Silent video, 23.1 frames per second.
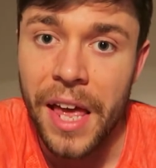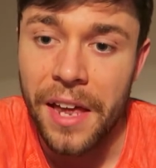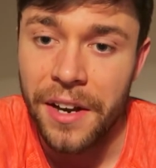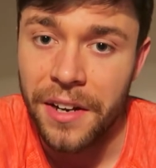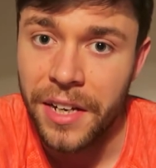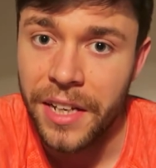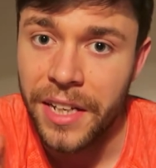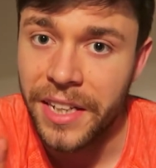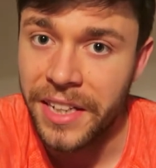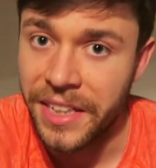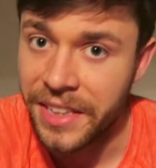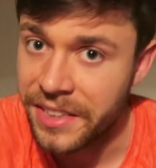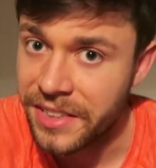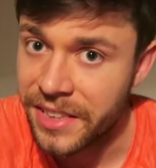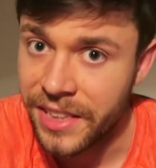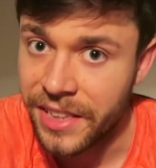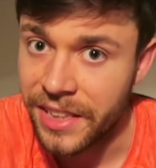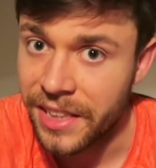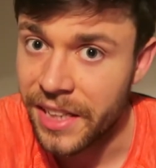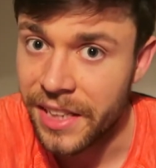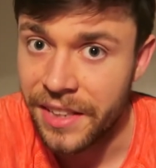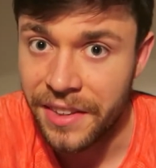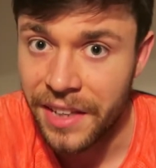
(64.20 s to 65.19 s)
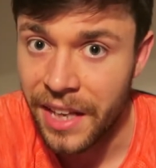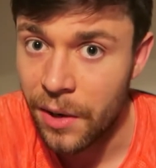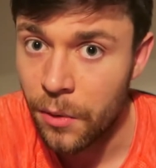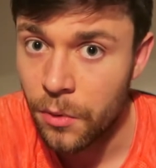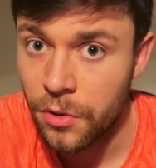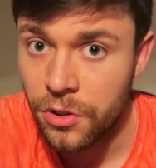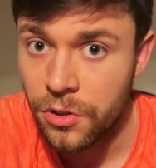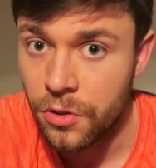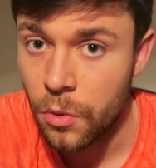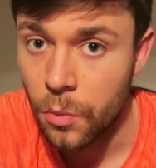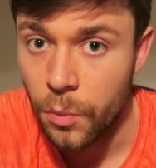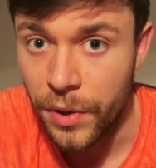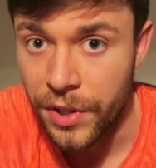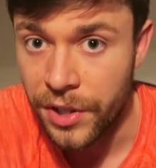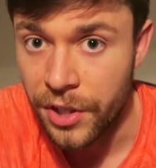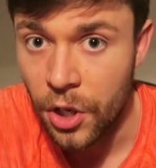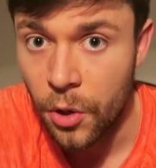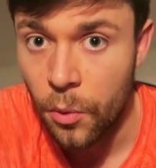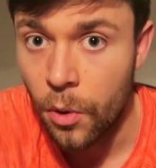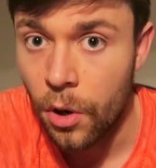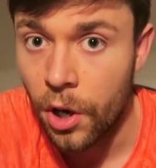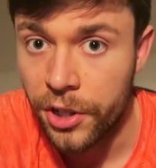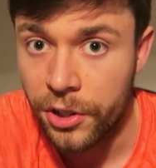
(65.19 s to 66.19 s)
then eating in that
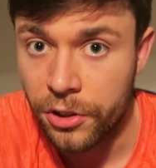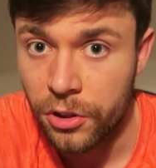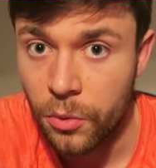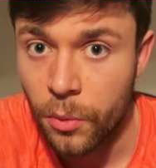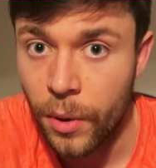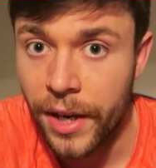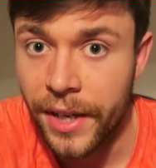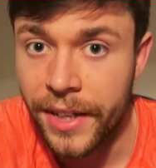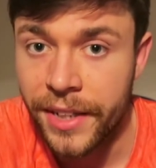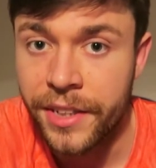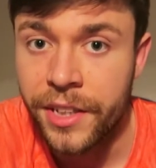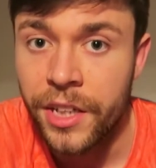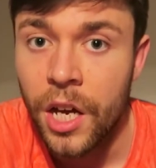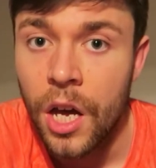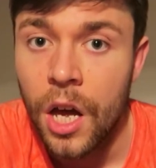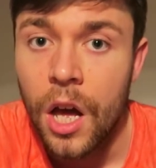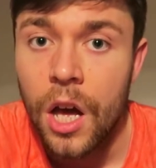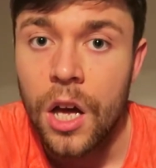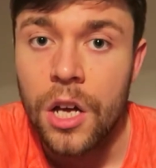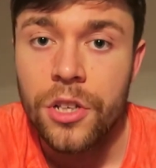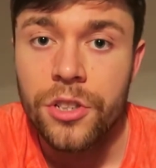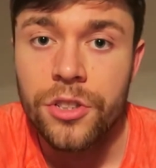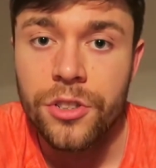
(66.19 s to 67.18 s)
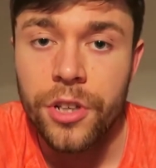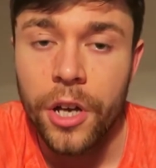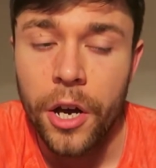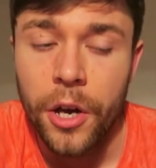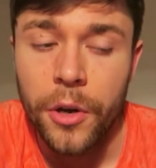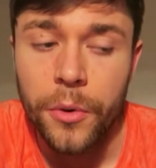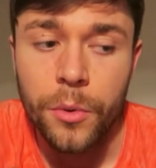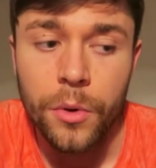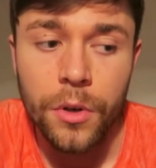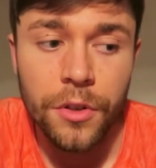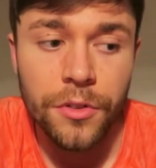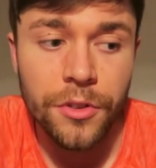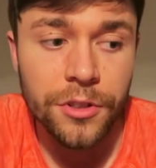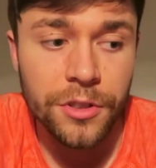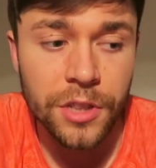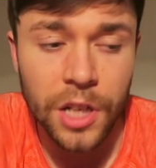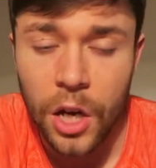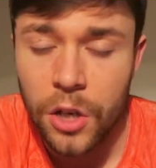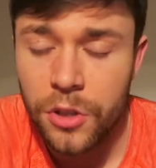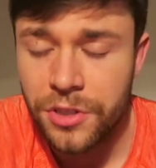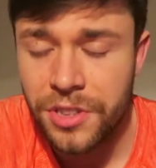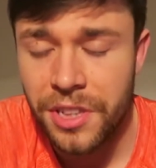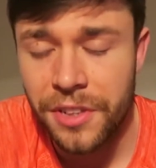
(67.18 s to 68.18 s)
window while you're awake. So there's
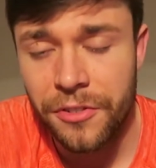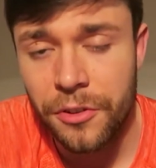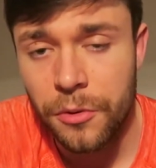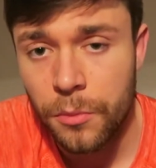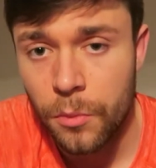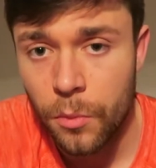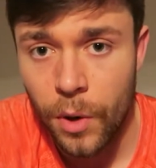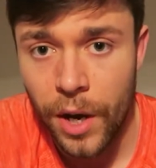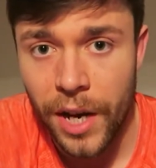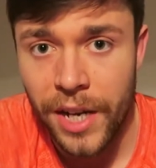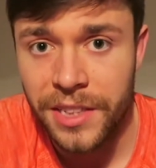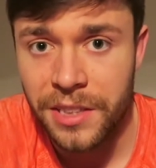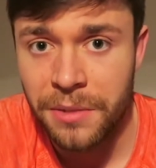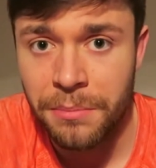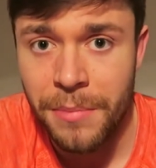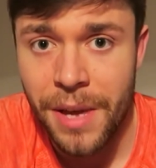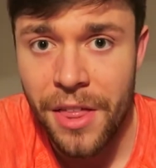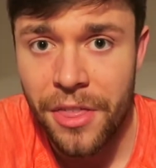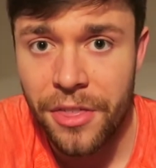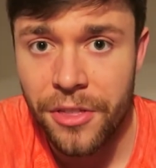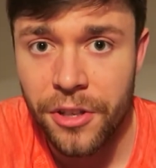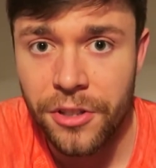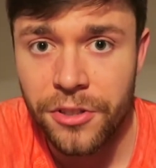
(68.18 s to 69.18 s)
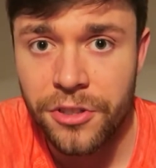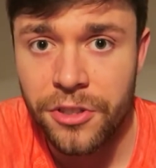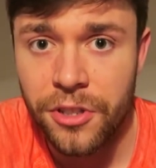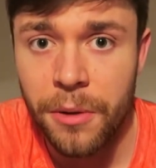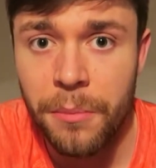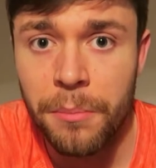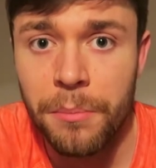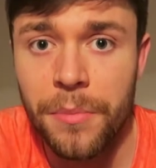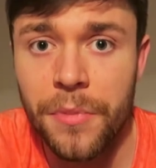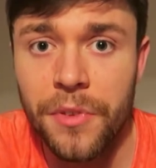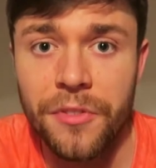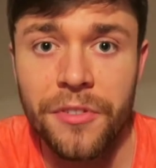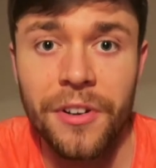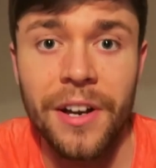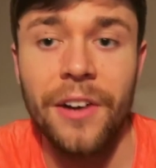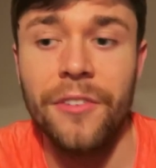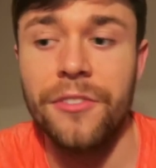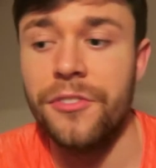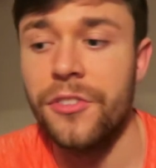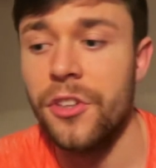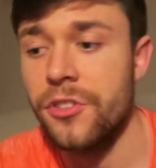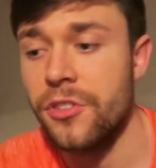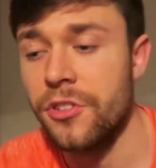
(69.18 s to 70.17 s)
loads of different ways and methods. In
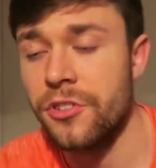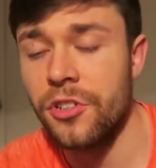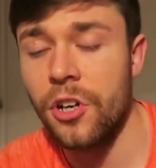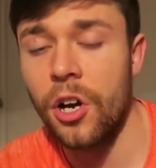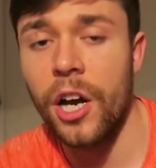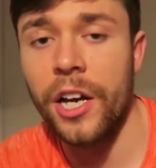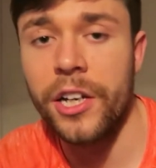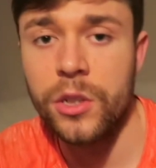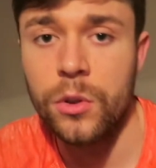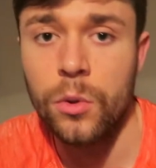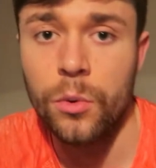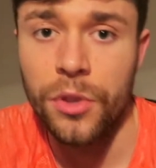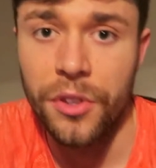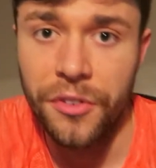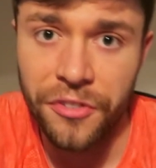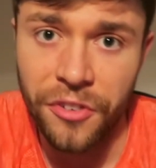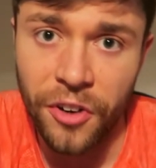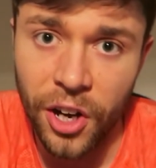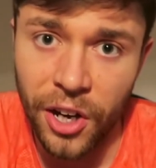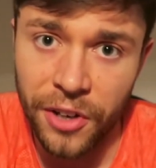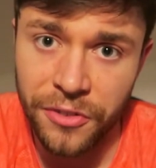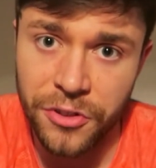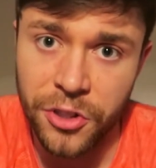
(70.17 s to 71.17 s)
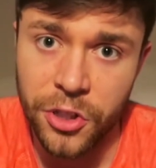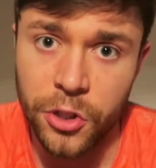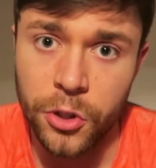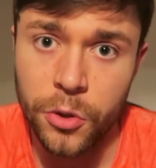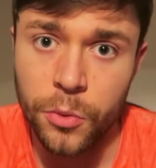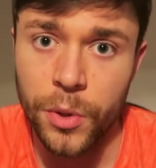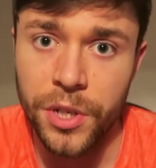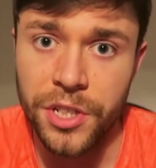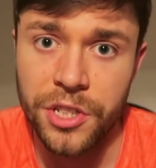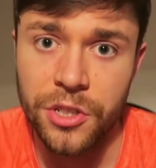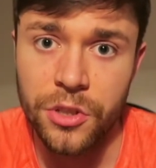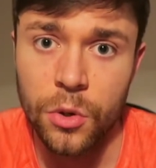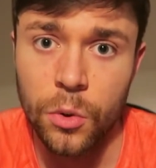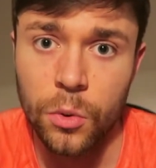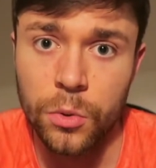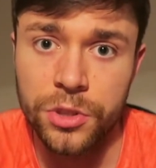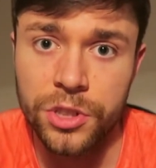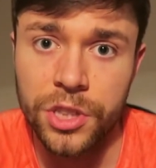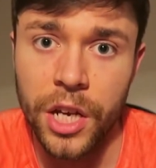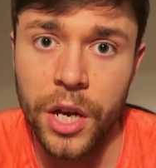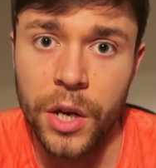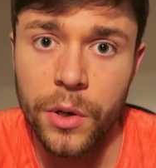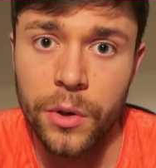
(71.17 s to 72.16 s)
fact, there's a diet called the 5-2, which is
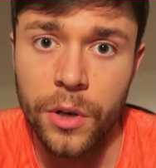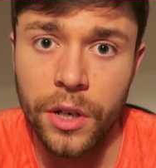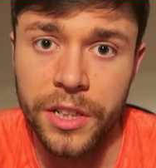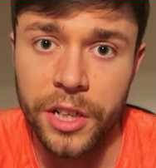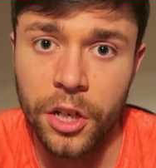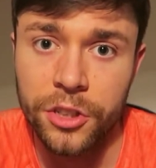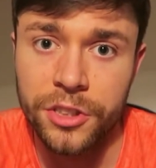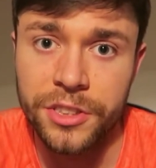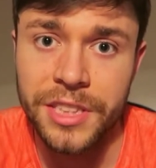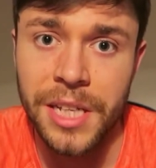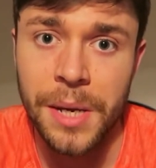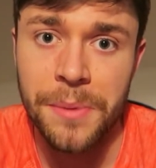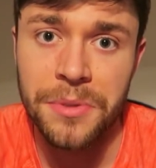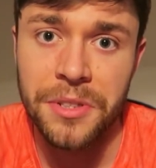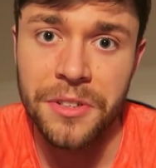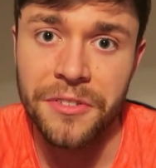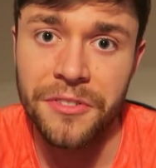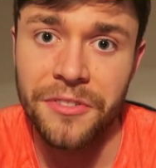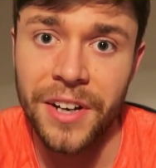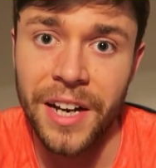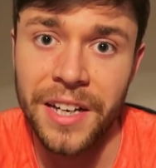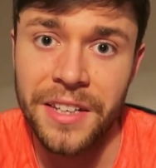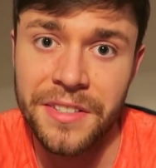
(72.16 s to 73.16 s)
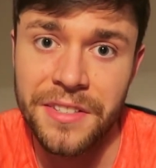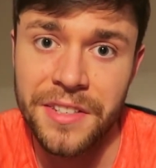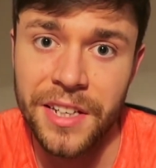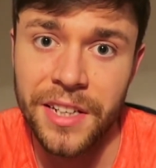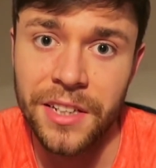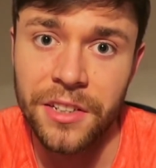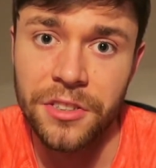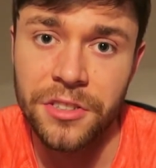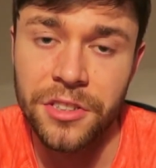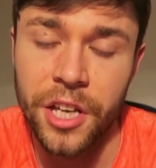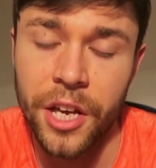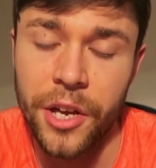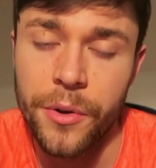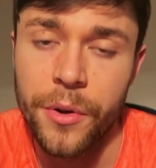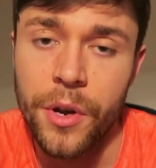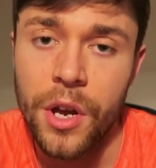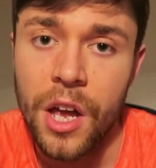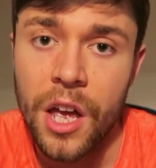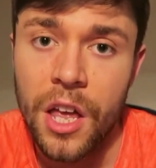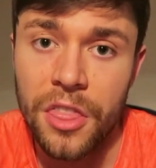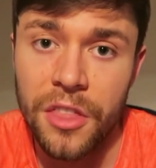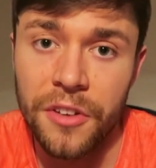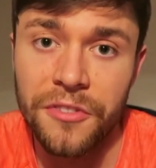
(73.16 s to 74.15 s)
also a concept of fasting. So
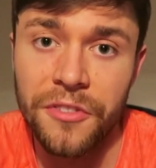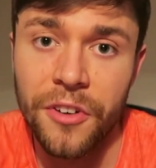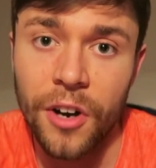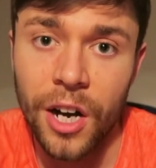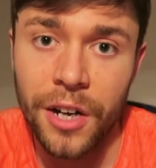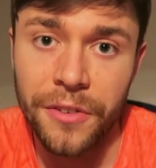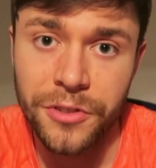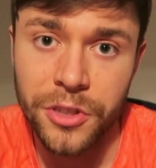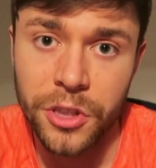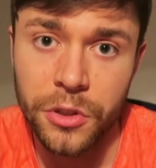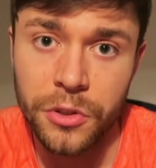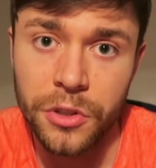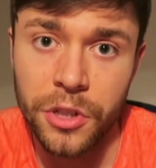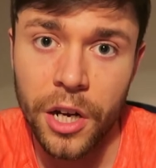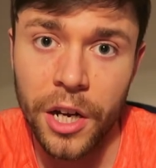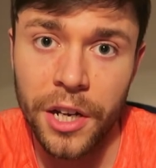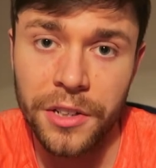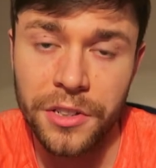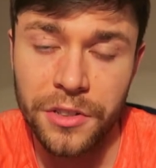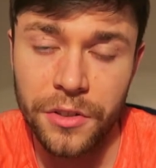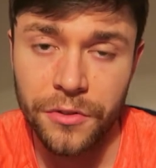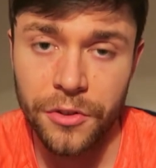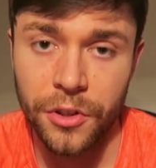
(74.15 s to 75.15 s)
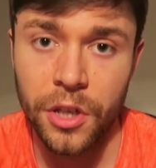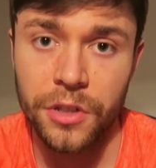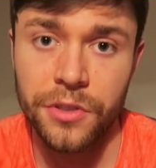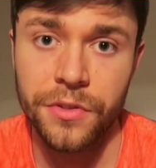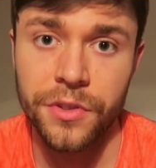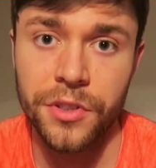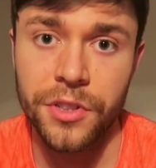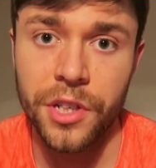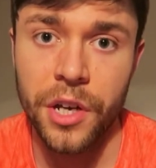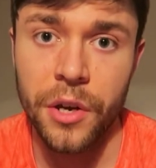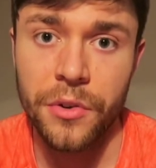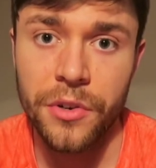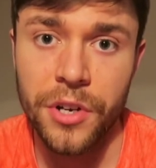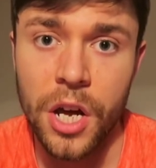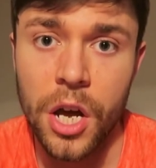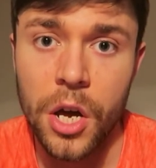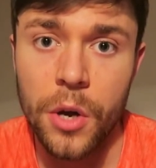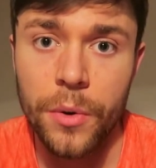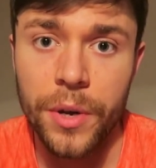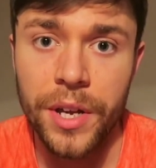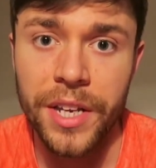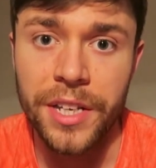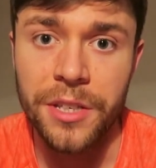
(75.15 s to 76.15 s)
the 5-2 diet, for those of you who don't
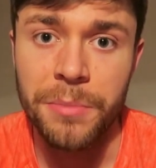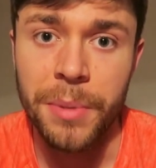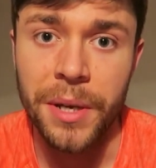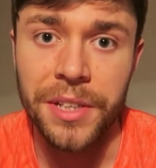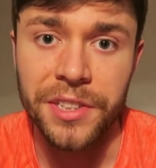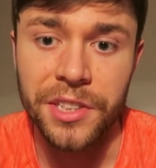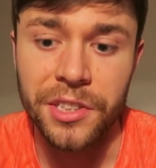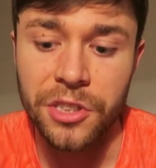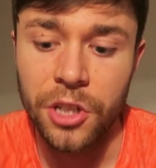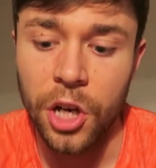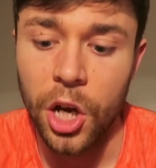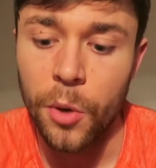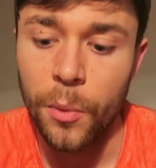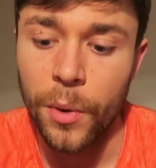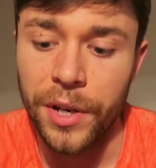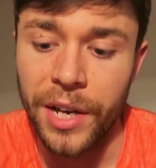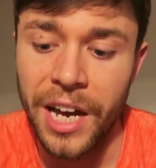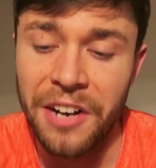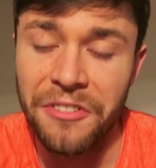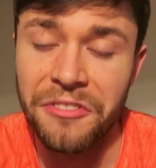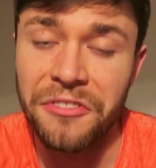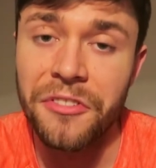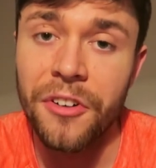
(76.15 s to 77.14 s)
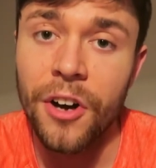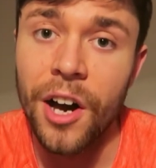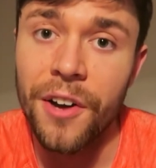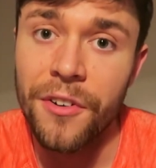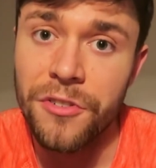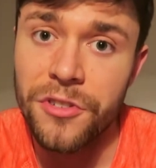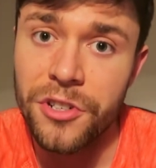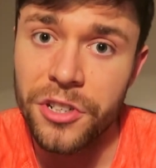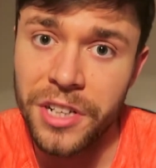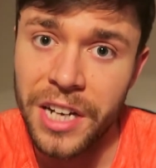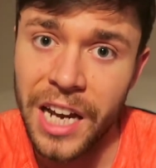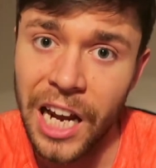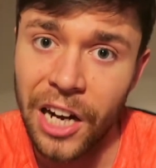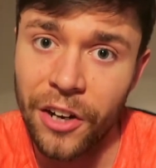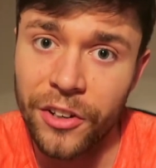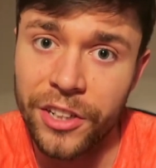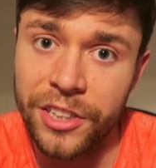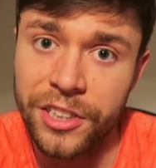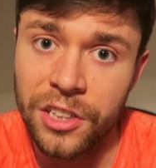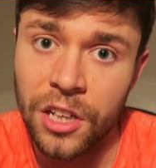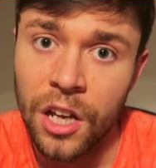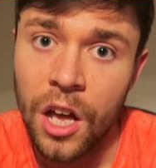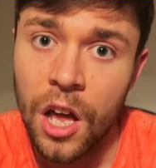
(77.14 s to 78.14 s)
know, is basically a diet where you have 500
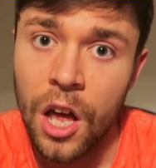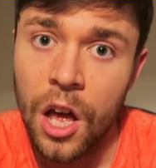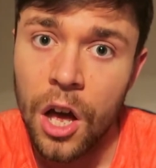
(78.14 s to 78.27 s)
calories